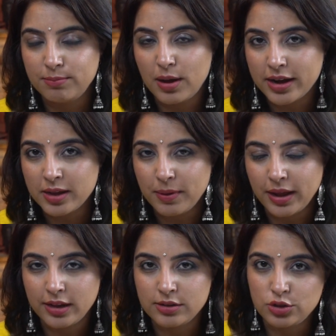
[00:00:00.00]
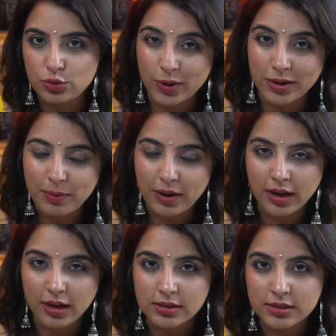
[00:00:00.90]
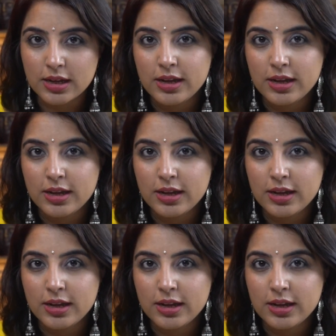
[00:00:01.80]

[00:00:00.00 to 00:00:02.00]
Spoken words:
body pains, joint pains,